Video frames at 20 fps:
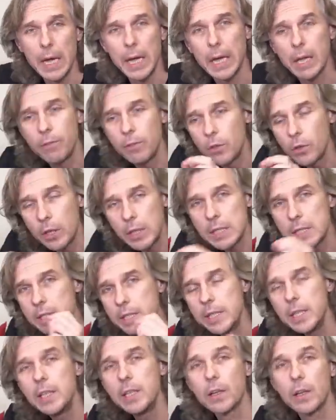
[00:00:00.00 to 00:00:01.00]
If you can
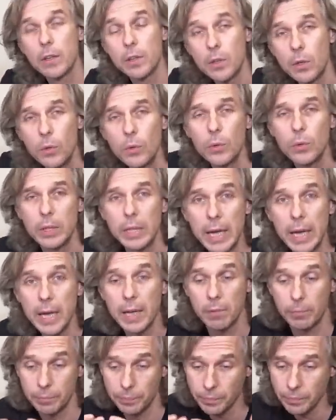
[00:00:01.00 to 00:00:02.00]
see through
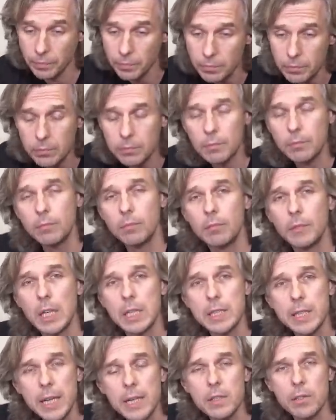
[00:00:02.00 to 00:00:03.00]
the
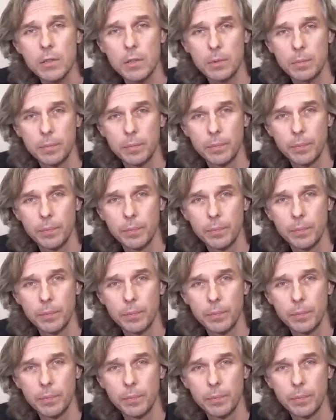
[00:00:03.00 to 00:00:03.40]
sensor?